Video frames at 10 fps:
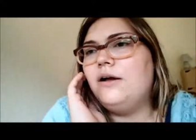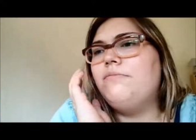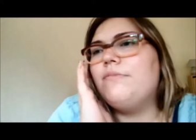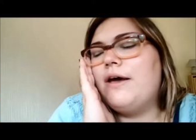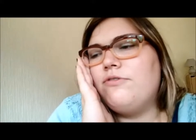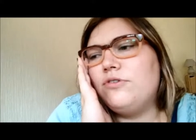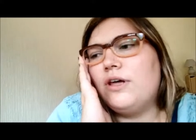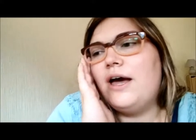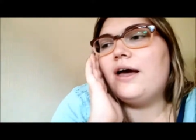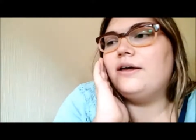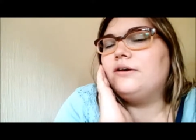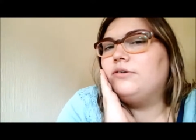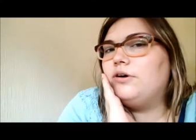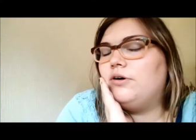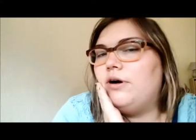after that, I don't
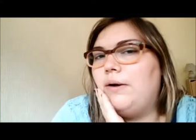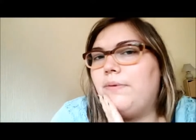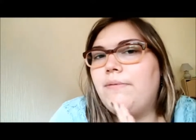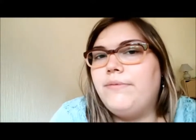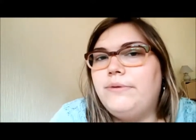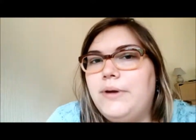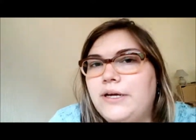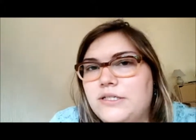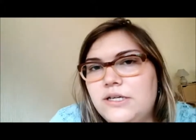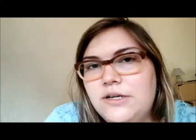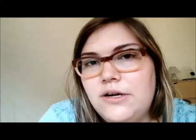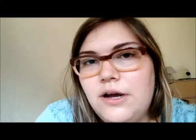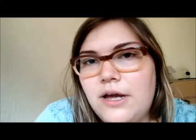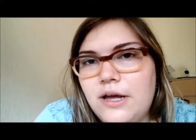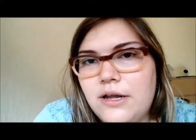know, I'll probably make dinner,
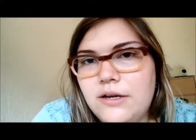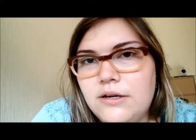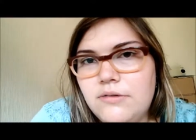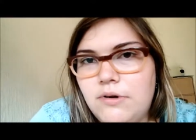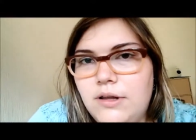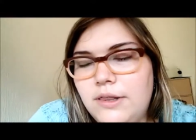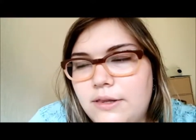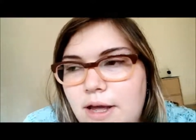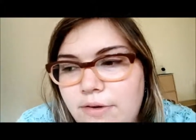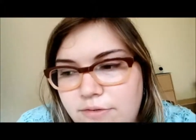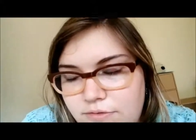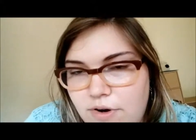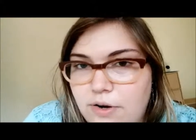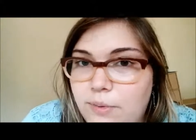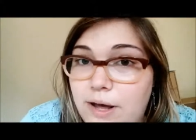and, well, not
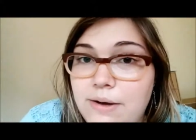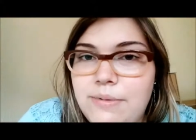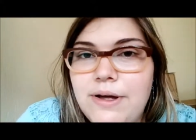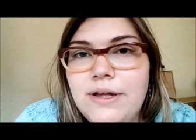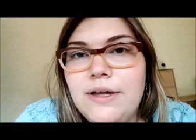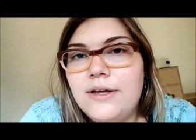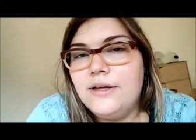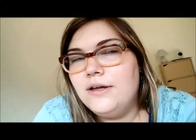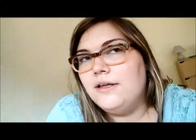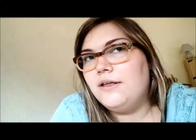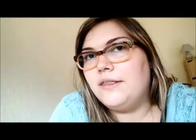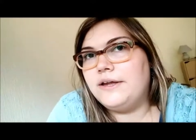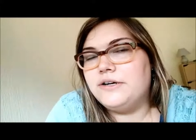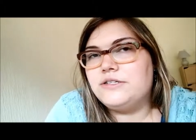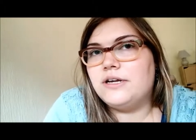right away, but
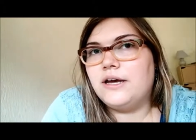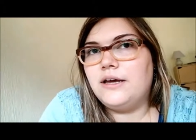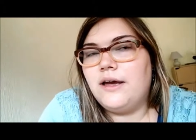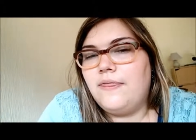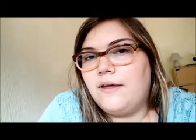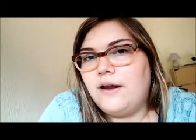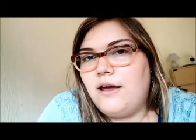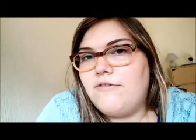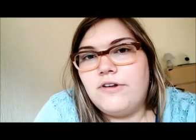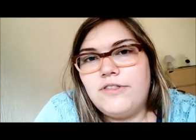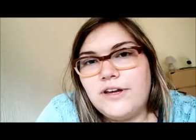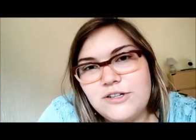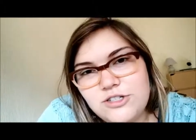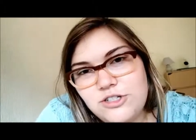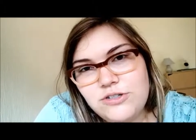later tonight, and then I have nothing
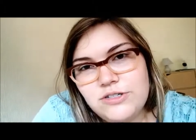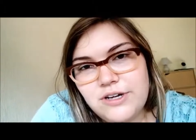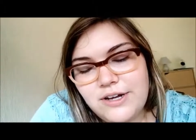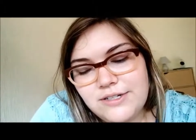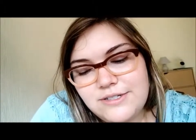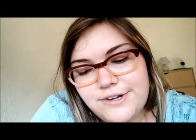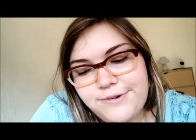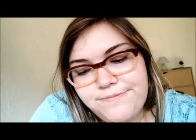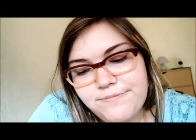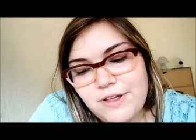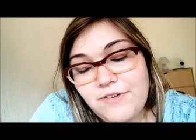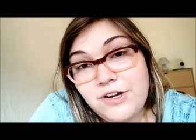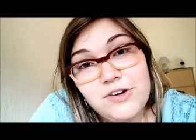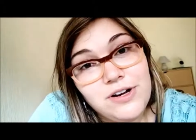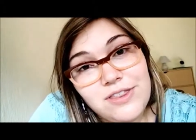else to do tonight. So if I
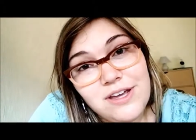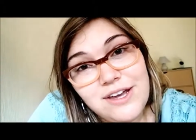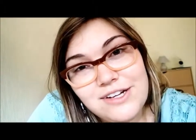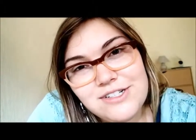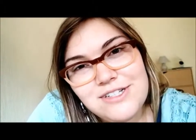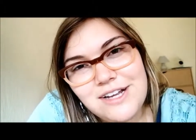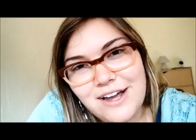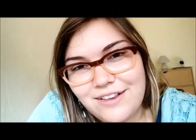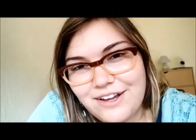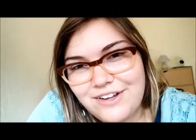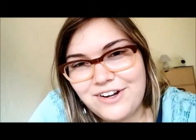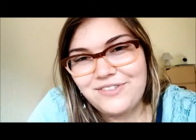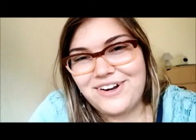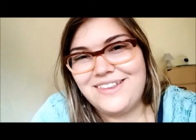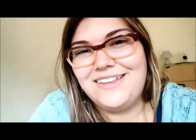do anything interesting, I'll let you know,
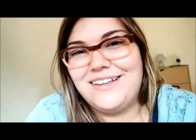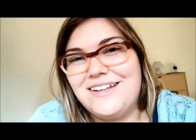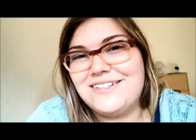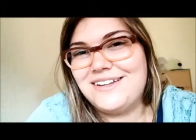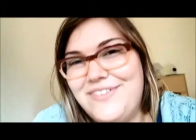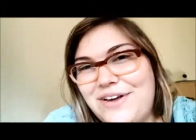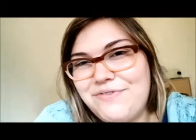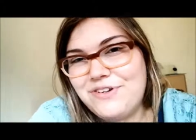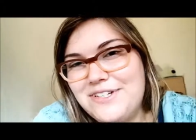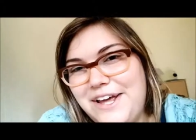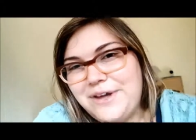but I think that's going to be it for today.